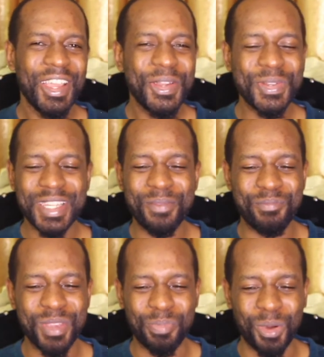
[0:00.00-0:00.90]
to some
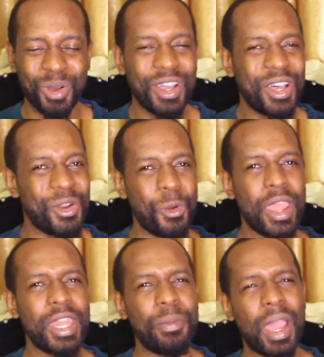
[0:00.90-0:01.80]
people,
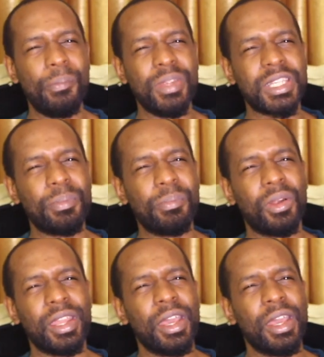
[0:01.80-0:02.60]
red might be symbol,